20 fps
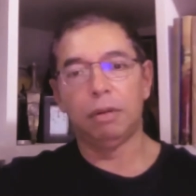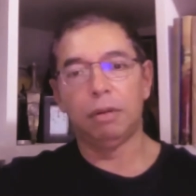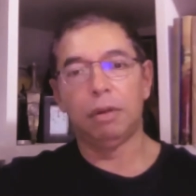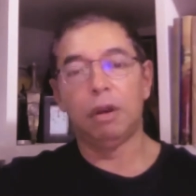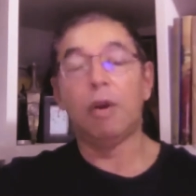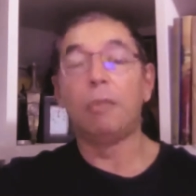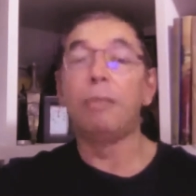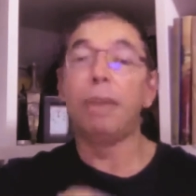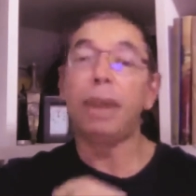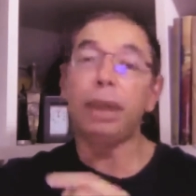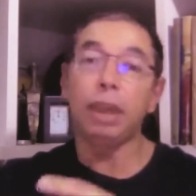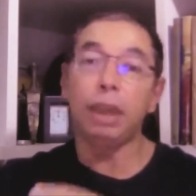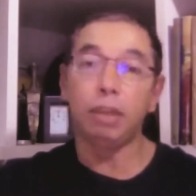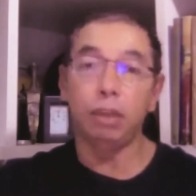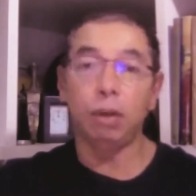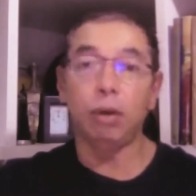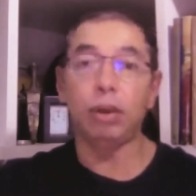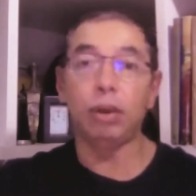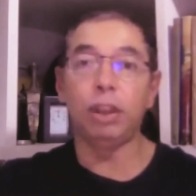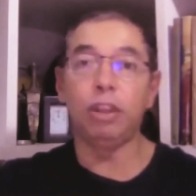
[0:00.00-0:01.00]
or making
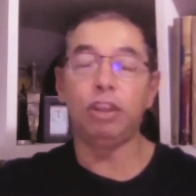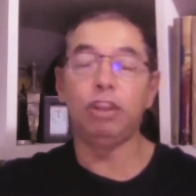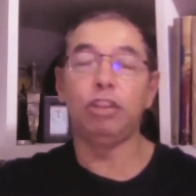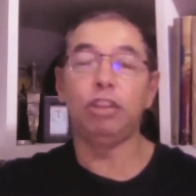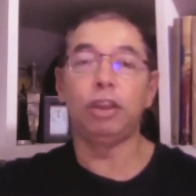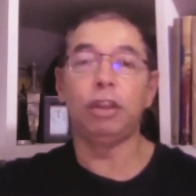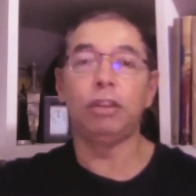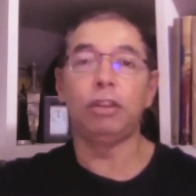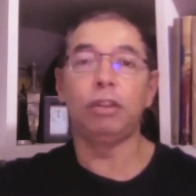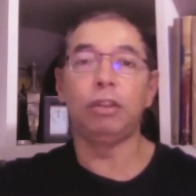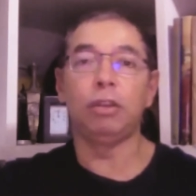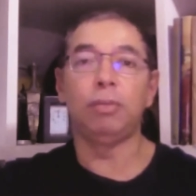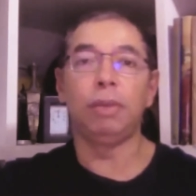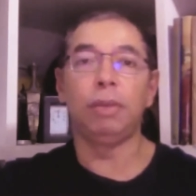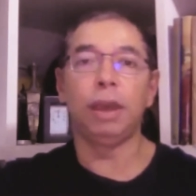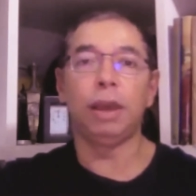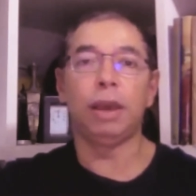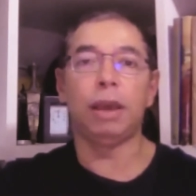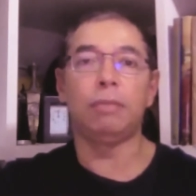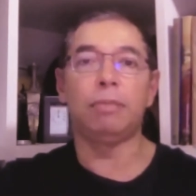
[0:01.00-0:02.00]
your decision to
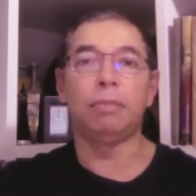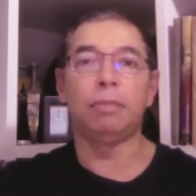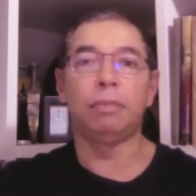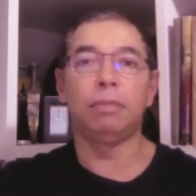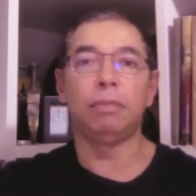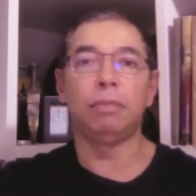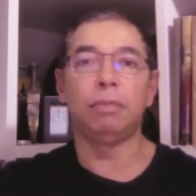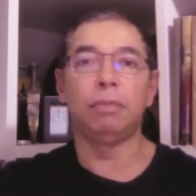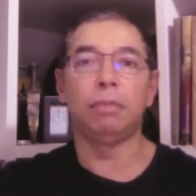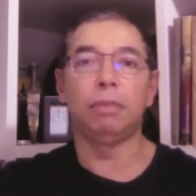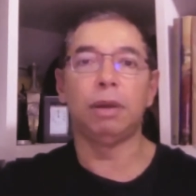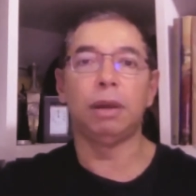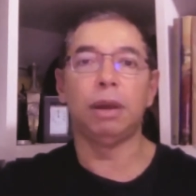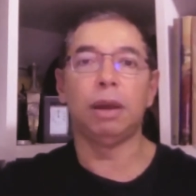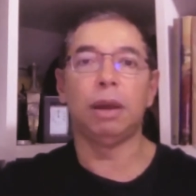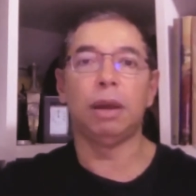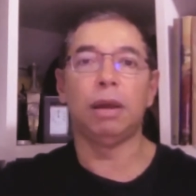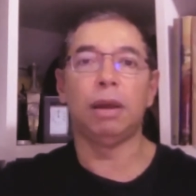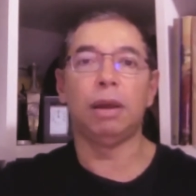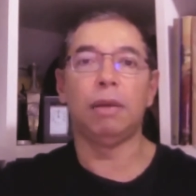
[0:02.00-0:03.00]
become
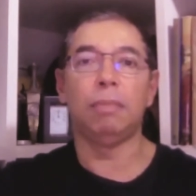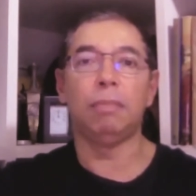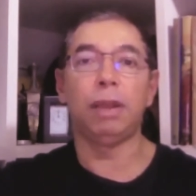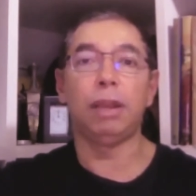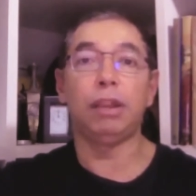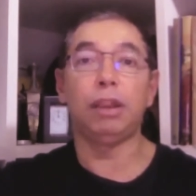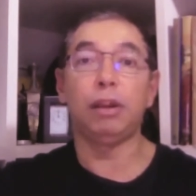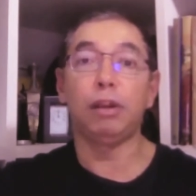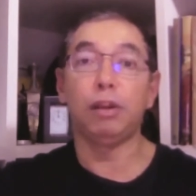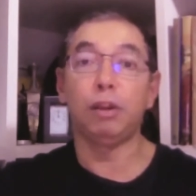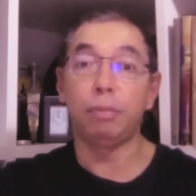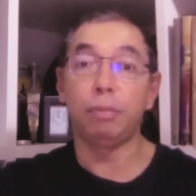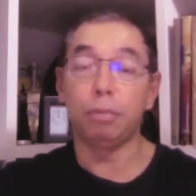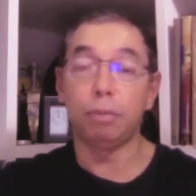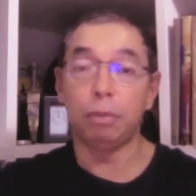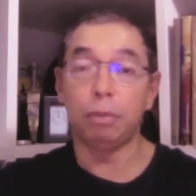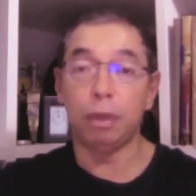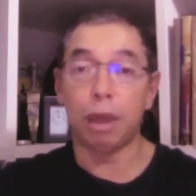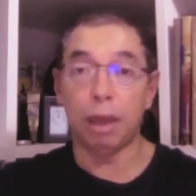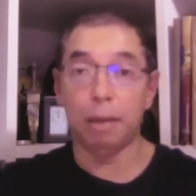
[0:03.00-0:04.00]
uh, petroleum
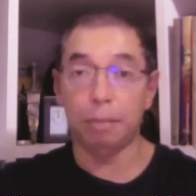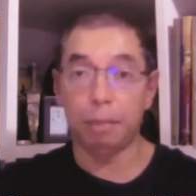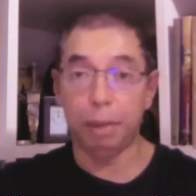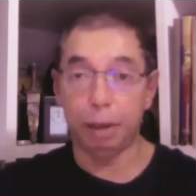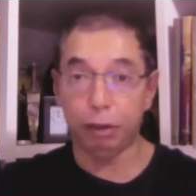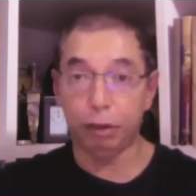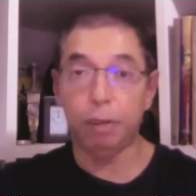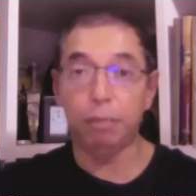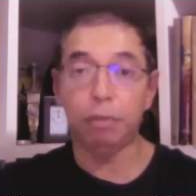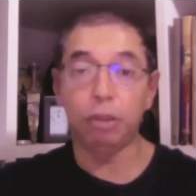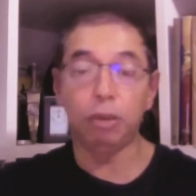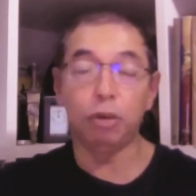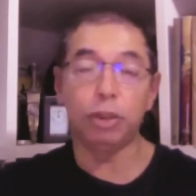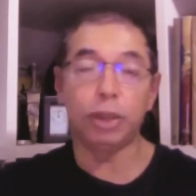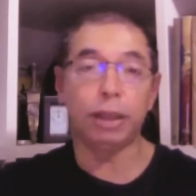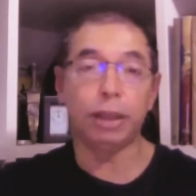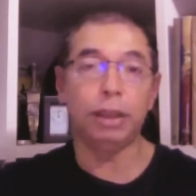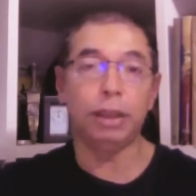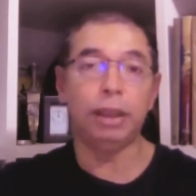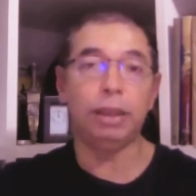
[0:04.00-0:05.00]
uh, petroleum
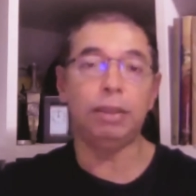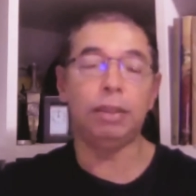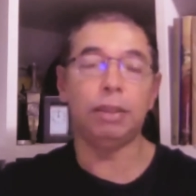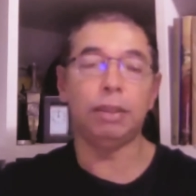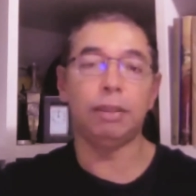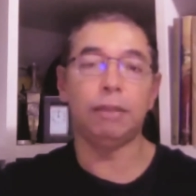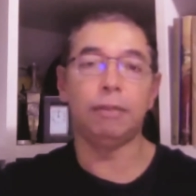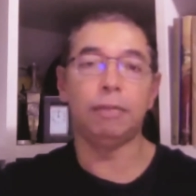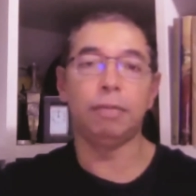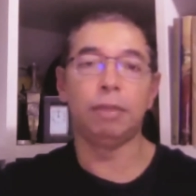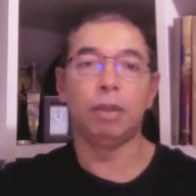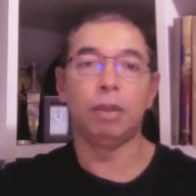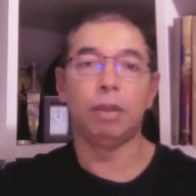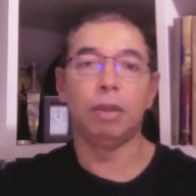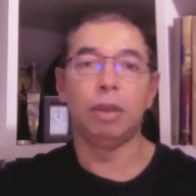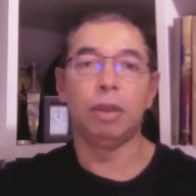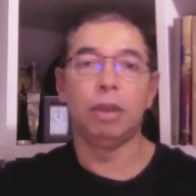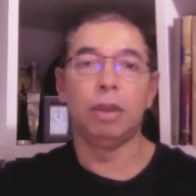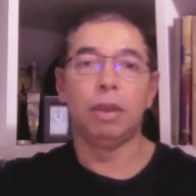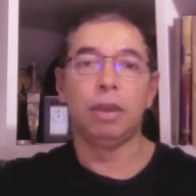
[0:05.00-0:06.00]
geoscientist,
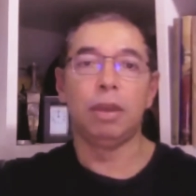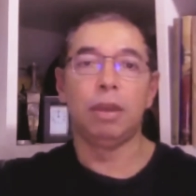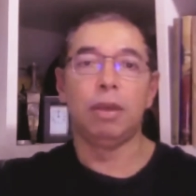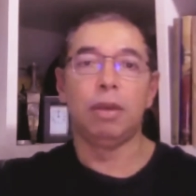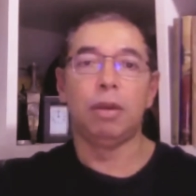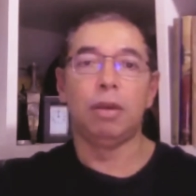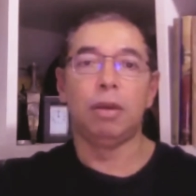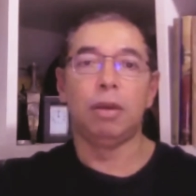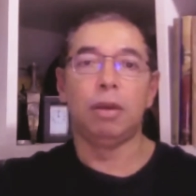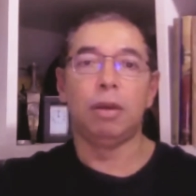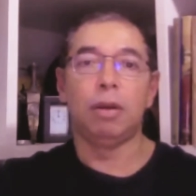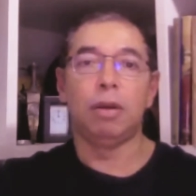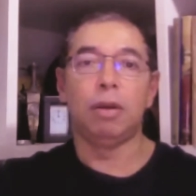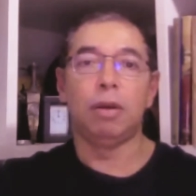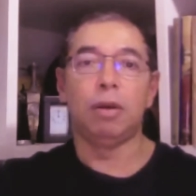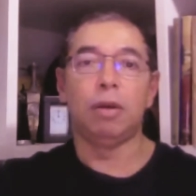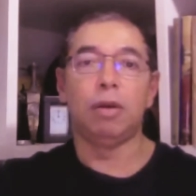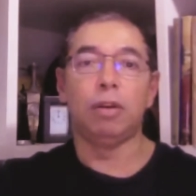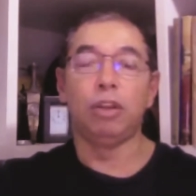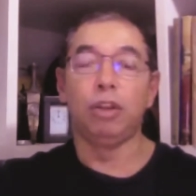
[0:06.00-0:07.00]

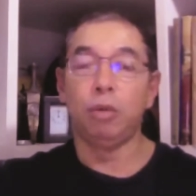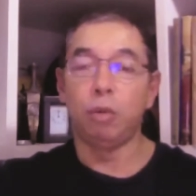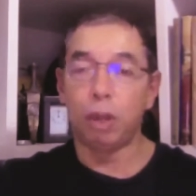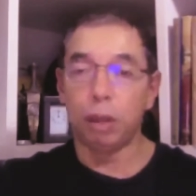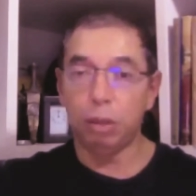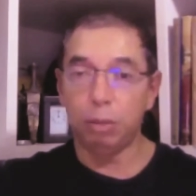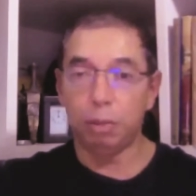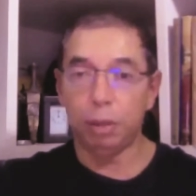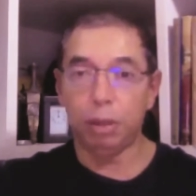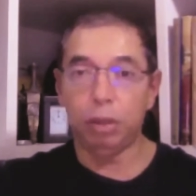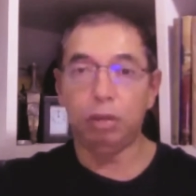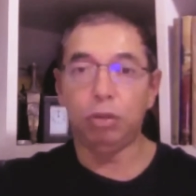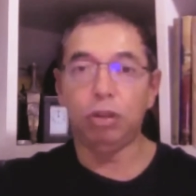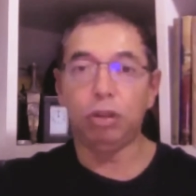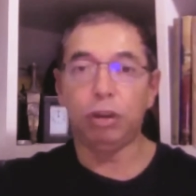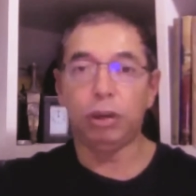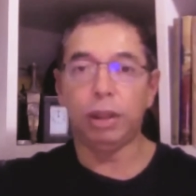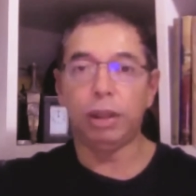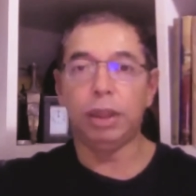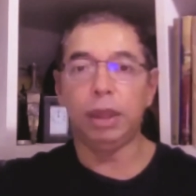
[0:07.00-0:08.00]
or you want to pursue
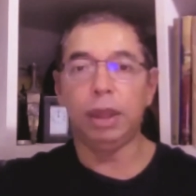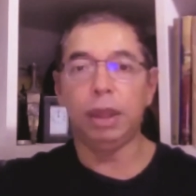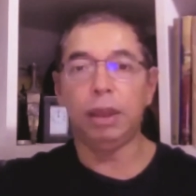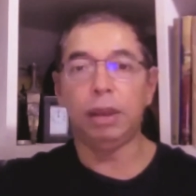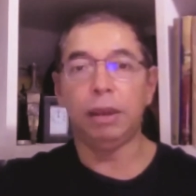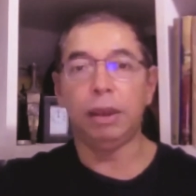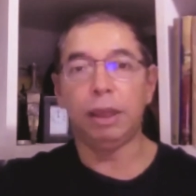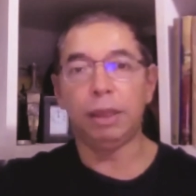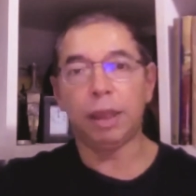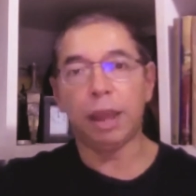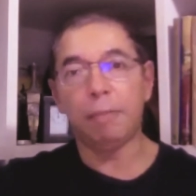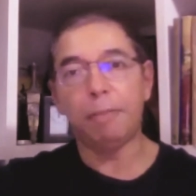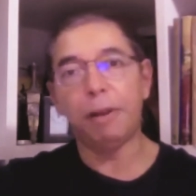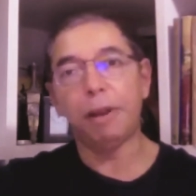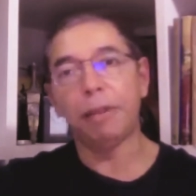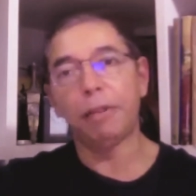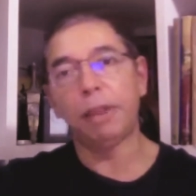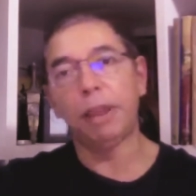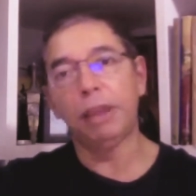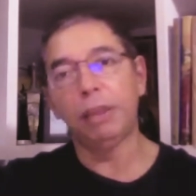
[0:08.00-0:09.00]
geology, there's a
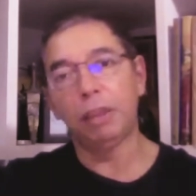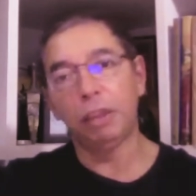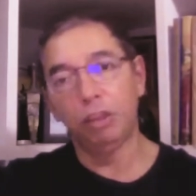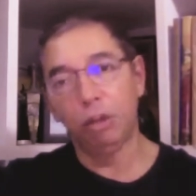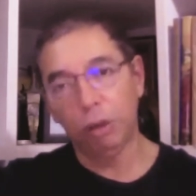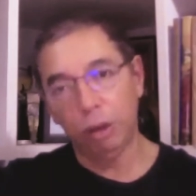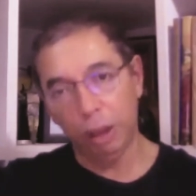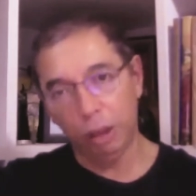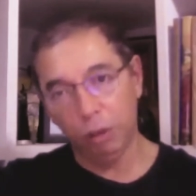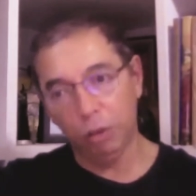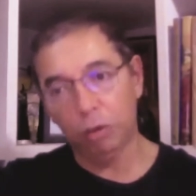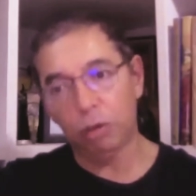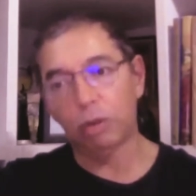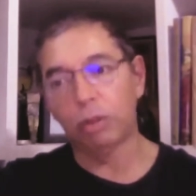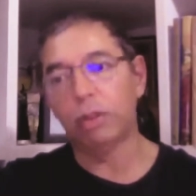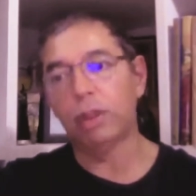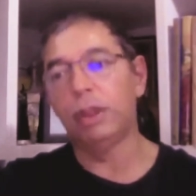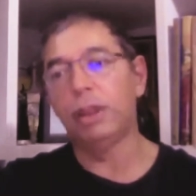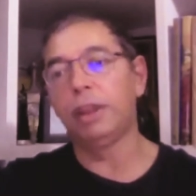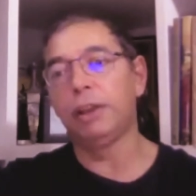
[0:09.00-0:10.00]
couple of things you need to
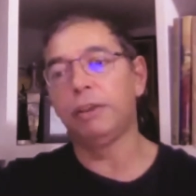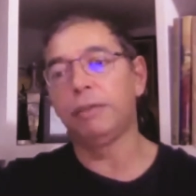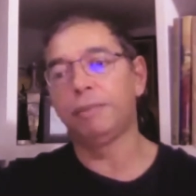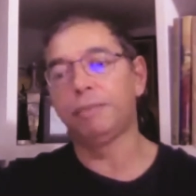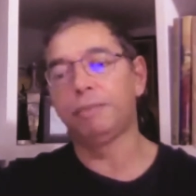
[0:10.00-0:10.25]
consider.